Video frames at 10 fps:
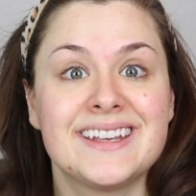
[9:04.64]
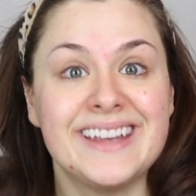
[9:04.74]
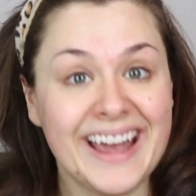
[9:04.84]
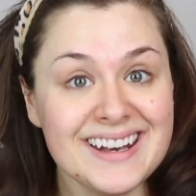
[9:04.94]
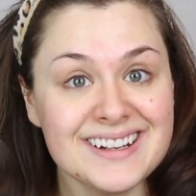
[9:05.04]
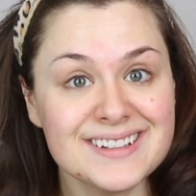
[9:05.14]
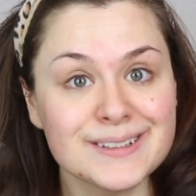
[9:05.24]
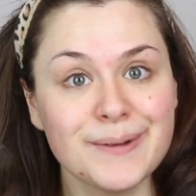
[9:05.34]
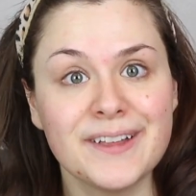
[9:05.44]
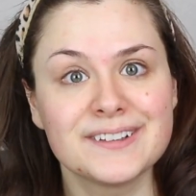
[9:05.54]
again in a
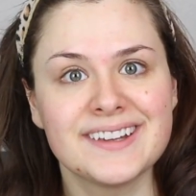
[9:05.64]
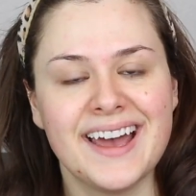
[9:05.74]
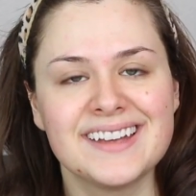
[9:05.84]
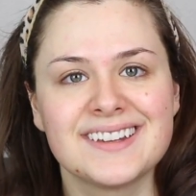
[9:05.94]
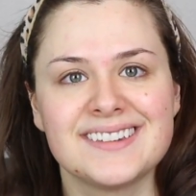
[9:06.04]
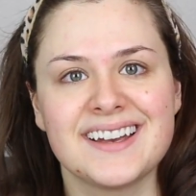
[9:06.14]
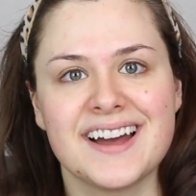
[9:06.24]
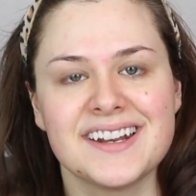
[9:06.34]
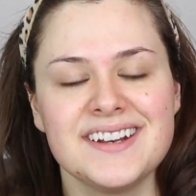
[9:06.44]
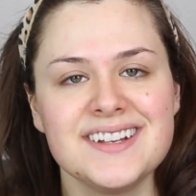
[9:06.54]
smaller size because I
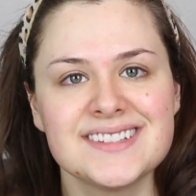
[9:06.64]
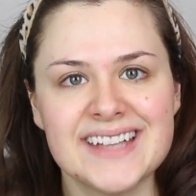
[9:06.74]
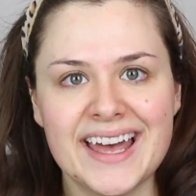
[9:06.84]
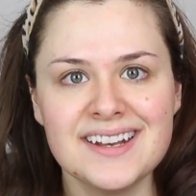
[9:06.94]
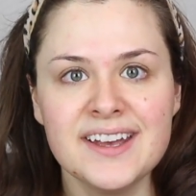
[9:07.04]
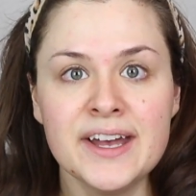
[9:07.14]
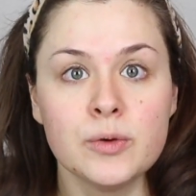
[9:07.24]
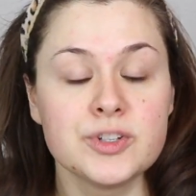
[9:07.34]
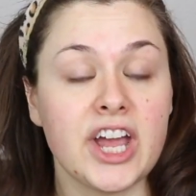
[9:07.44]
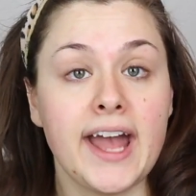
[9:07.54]
got it in a set,
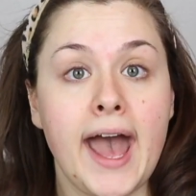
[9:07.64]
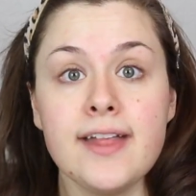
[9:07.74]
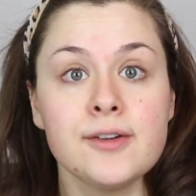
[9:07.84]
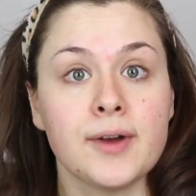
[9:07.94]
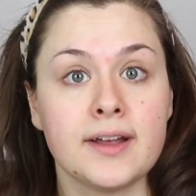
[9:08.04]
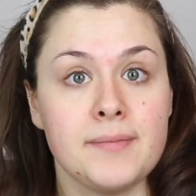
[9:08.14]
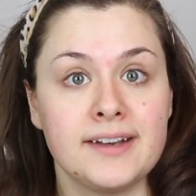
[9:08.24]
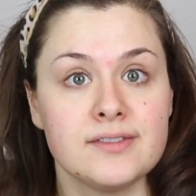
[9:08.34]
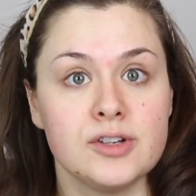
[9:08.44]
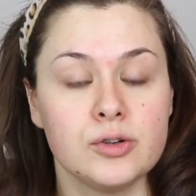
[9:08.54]
which I highly
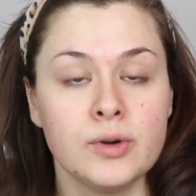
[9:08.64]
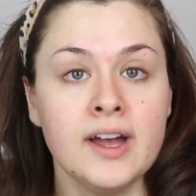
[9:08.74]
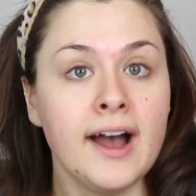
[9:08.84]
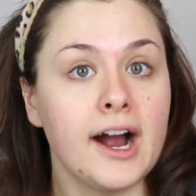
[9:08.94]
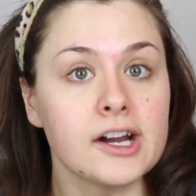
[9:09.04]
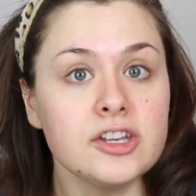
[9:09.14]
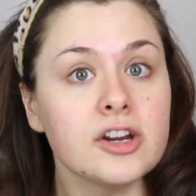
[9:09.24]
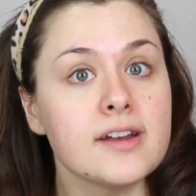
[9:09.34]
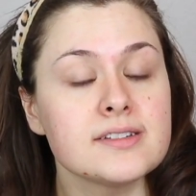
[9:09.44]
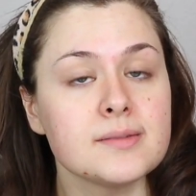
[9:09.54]
recommend if you are
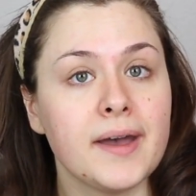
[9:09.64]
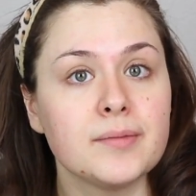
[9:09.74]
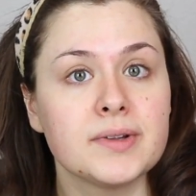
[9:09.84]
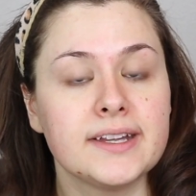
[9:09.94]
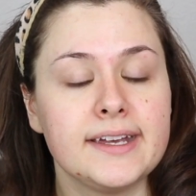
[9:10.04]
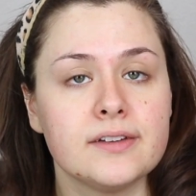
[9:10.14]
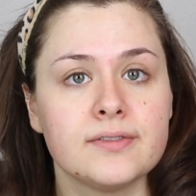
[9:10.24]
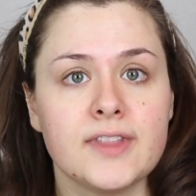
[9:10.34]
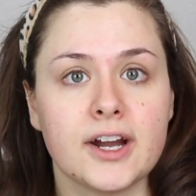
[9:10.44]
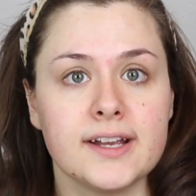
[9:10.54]
curious about
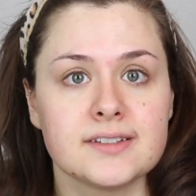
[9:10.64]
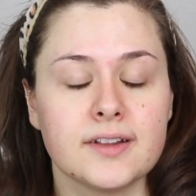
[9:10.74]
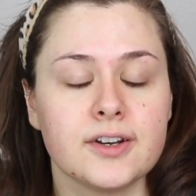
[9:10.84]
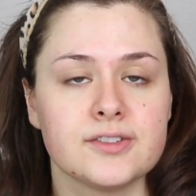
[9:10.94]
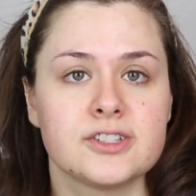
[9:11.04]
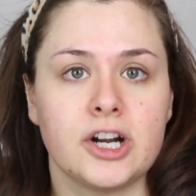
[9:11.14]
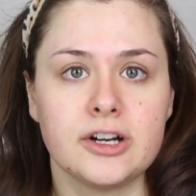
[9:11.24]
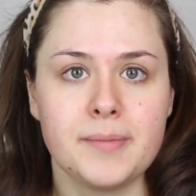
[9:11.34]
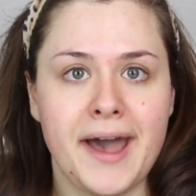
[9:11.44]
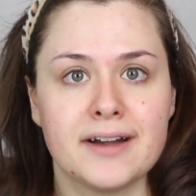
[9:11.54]
Belif. There is a little
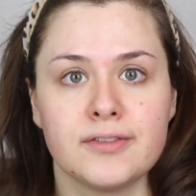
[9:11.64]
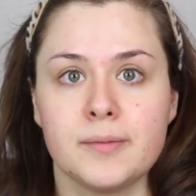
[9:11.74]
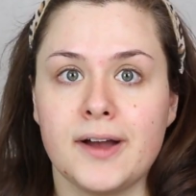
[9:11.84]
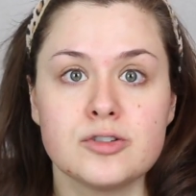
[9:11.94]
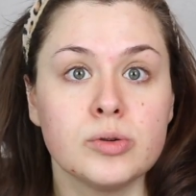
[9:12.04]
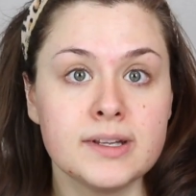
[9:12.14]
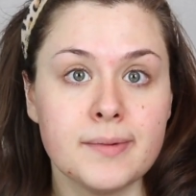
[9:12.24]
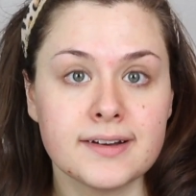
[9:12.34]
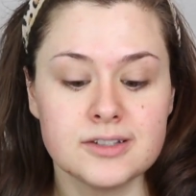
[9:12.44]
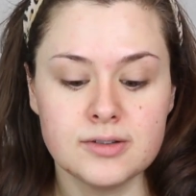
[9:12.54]
starter pack for about 20
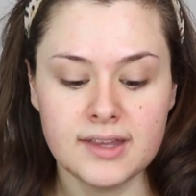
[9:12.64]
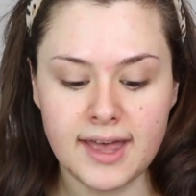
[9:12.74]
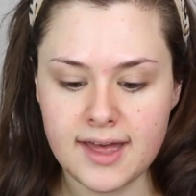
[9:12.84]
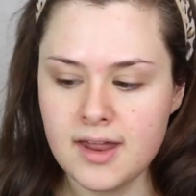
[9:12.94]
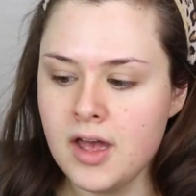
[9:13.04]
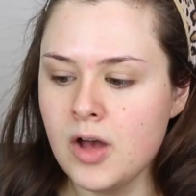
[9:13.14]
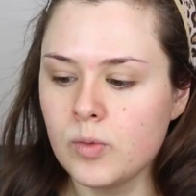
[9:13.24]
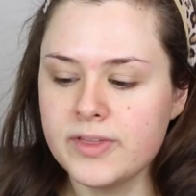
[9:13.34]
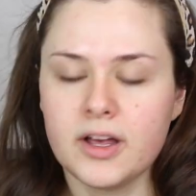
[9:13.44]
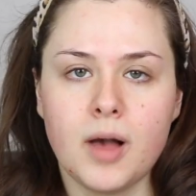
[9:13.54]
bucks you can get
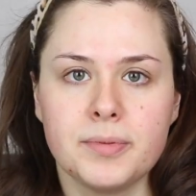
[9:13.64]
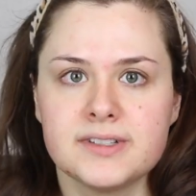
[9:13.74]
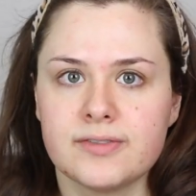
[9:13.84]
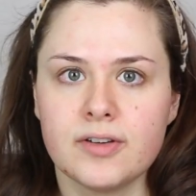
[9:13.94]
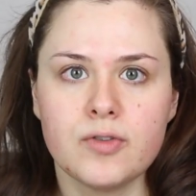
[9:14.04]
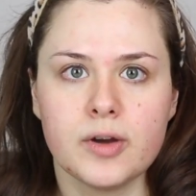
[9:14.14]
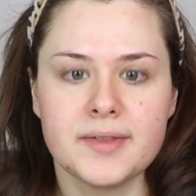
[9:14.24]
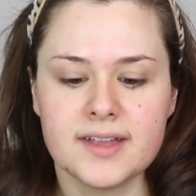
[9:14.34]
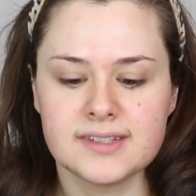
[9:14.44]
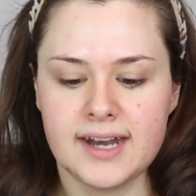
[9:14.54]
with a couple different
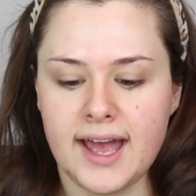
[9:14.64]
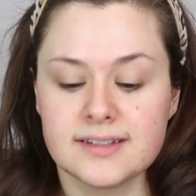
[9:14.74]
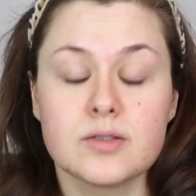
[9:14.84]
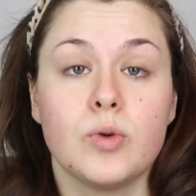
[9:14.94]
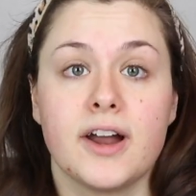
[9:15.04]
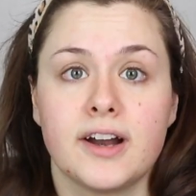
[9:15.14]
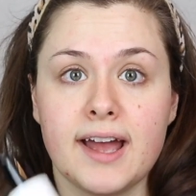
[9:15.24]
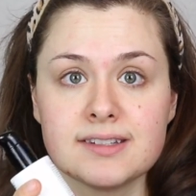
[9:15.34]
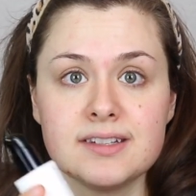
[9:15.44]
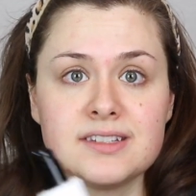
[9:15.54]
formulas. It has the water
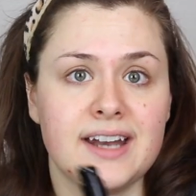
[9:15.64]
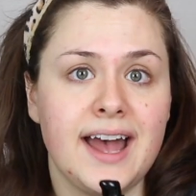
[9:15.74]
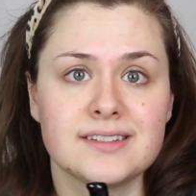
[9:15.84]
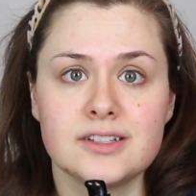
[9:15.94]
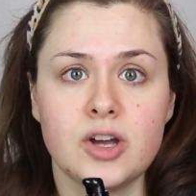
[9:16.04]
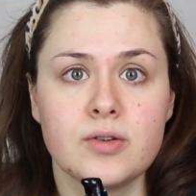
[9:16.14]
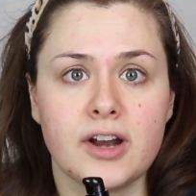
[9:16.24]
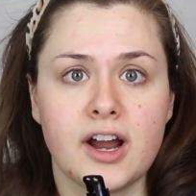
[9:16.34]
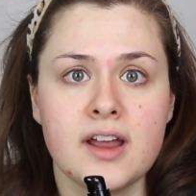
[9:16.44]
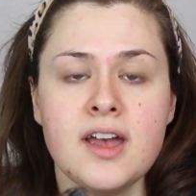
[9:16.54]
essence, it has a
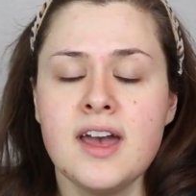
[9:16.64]
toner,